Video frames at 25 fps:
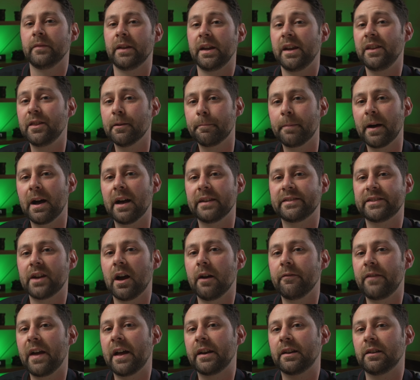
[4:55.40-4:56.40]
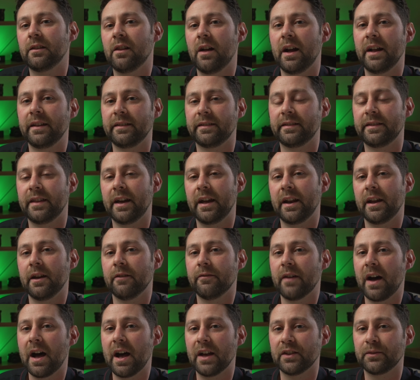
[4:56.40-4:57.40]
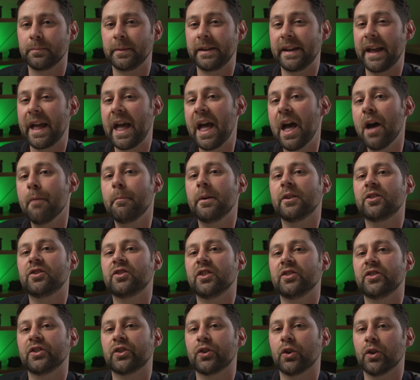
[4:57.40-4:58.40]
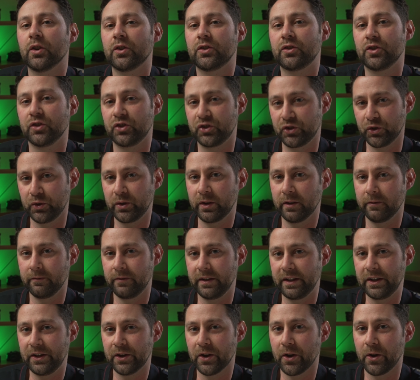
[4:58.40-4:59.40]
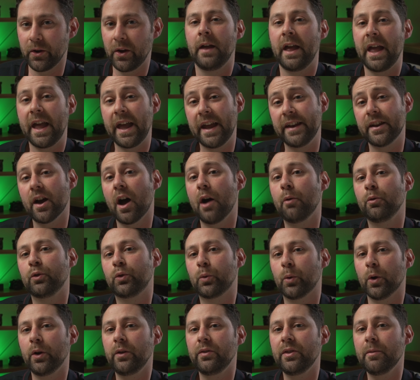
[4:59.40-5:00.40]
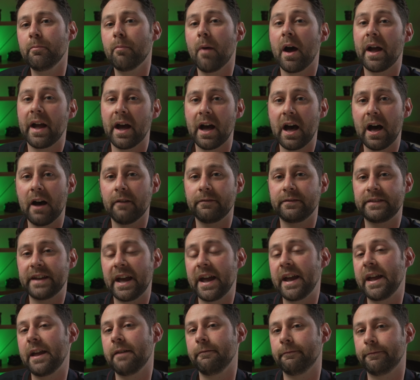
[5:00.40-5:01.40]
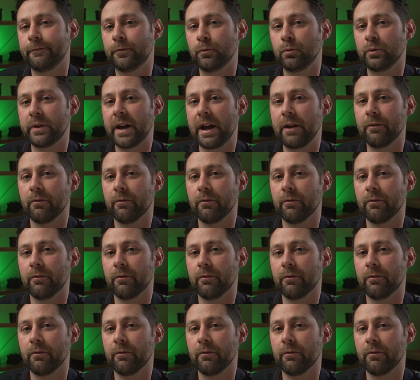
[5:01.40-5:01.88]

In the past, I've had clients that have asked me how much does it cost to shoot a video? And I would quote them my half day and full day